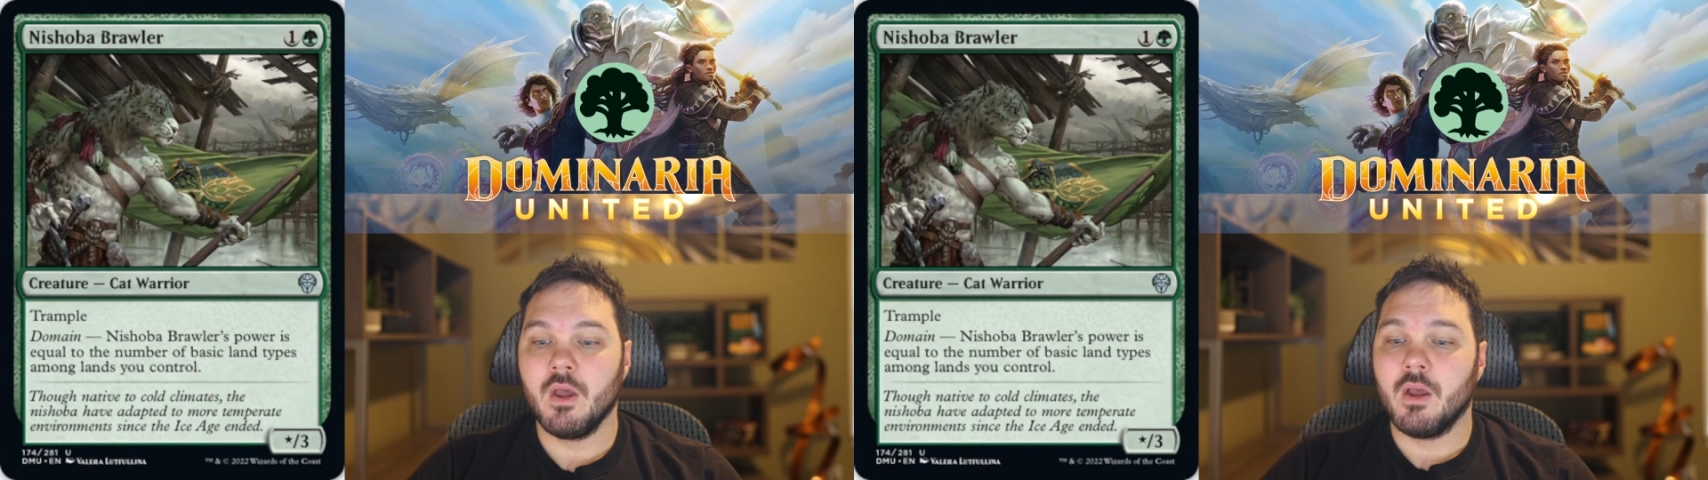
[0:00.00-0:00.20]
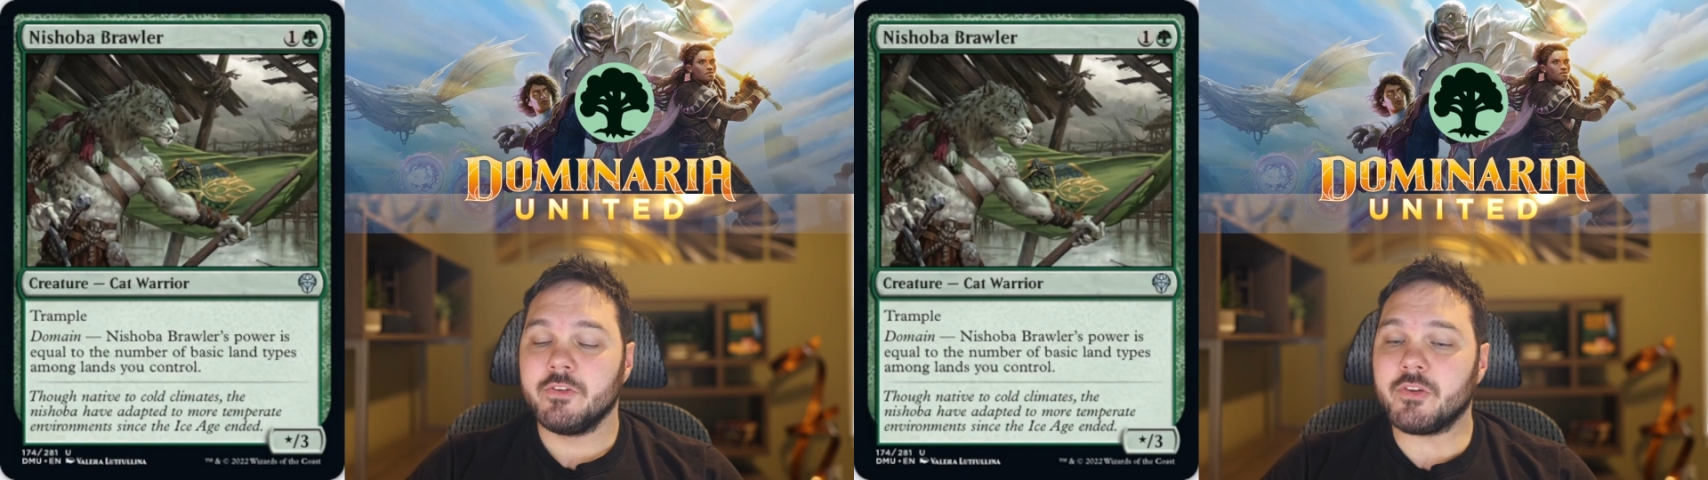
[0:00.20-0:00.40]

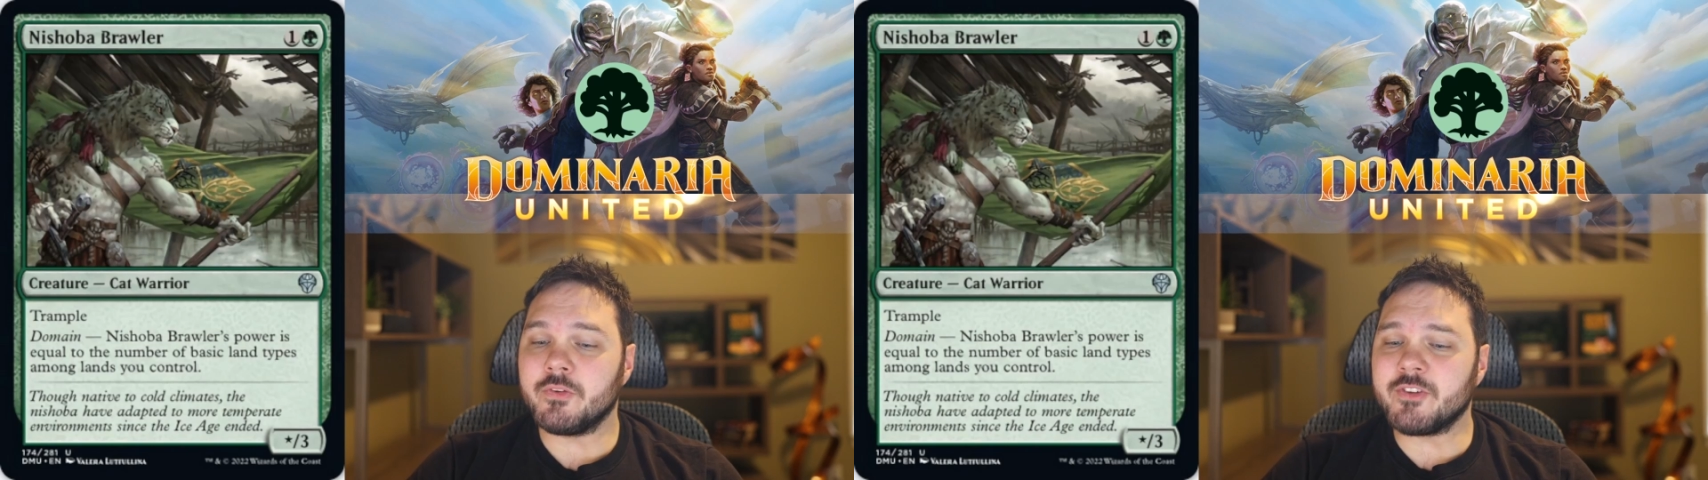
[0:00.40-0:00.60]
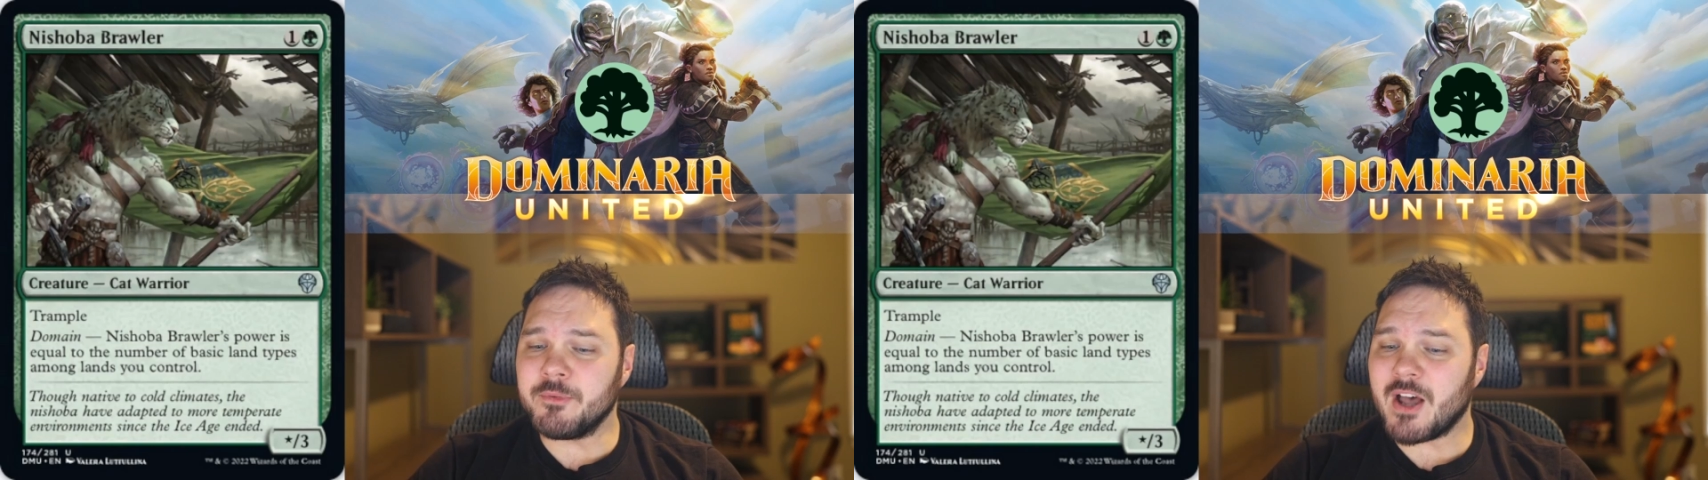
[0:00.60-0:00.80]
So
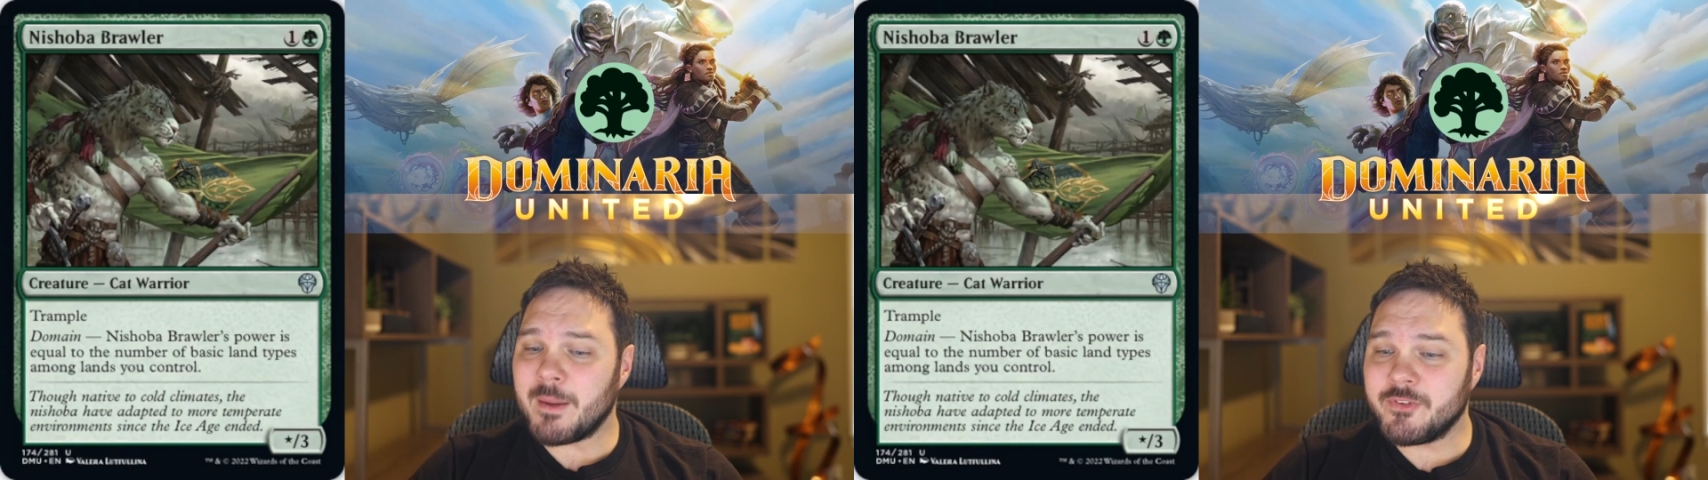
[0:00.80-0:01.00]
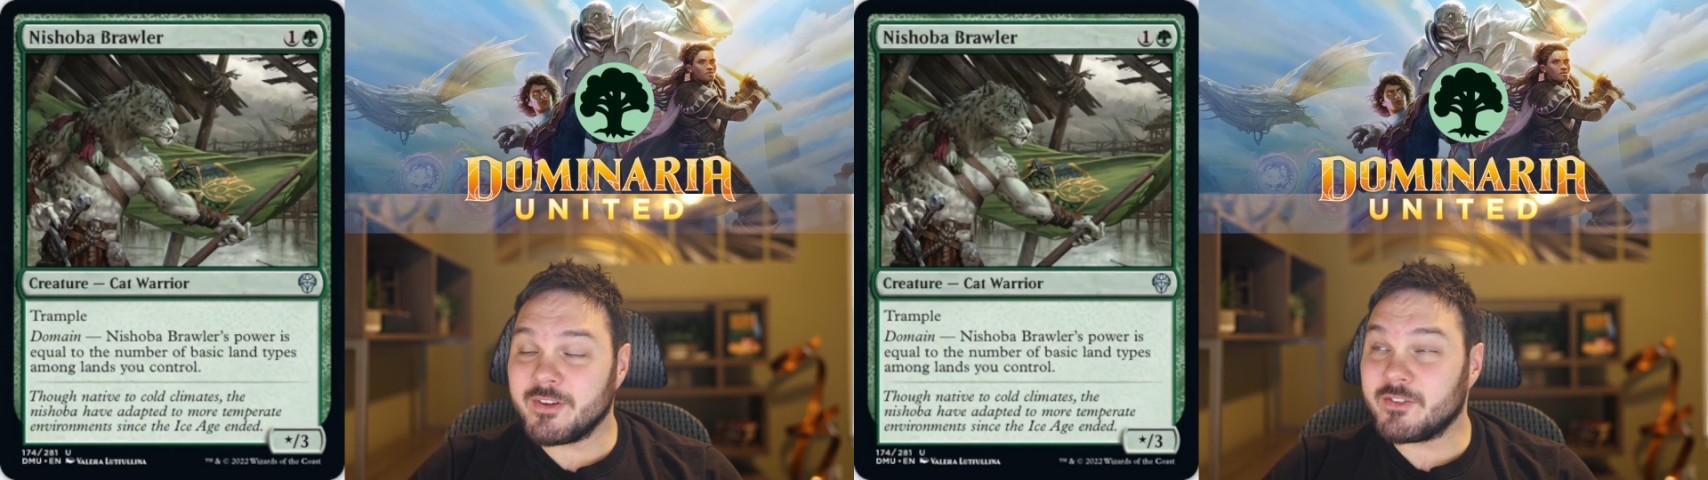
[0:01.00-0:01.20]

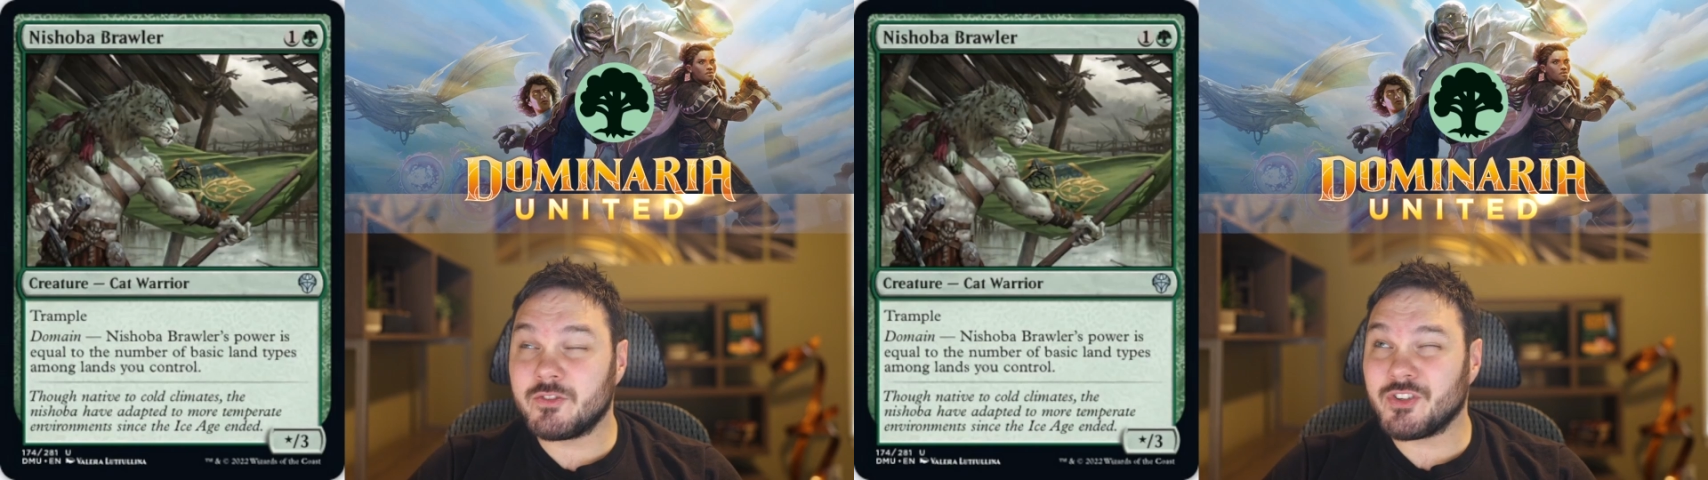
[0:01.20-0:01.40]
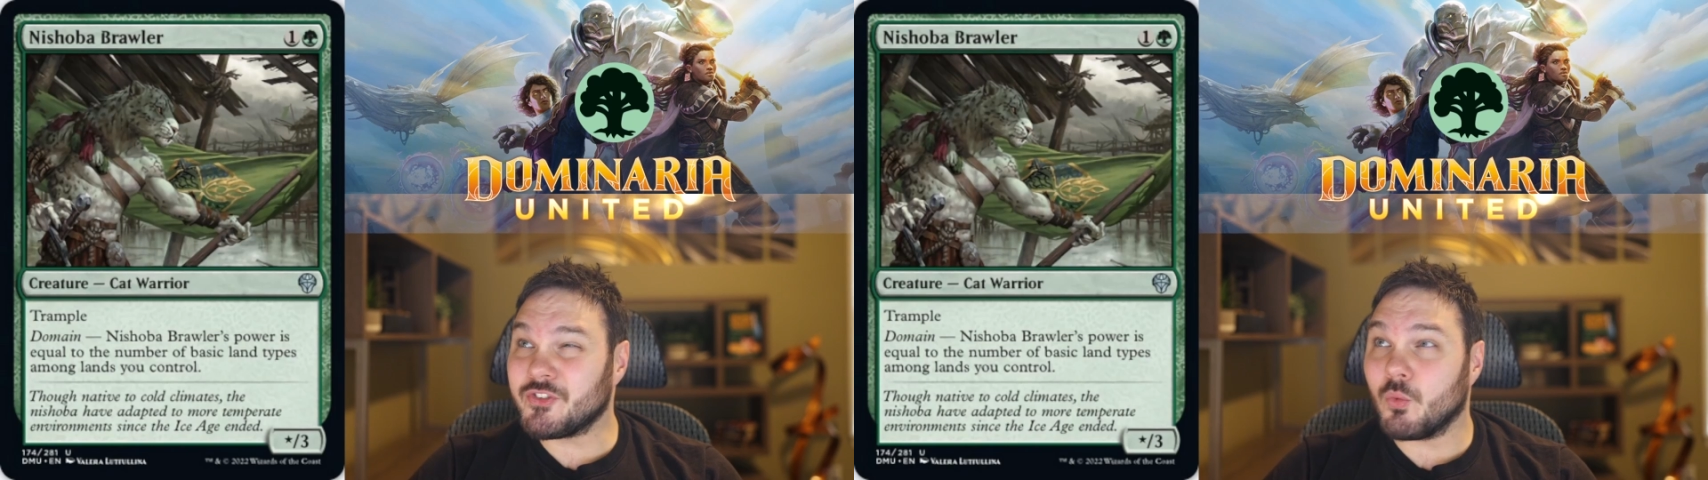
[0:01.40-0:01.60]
sometimes this is just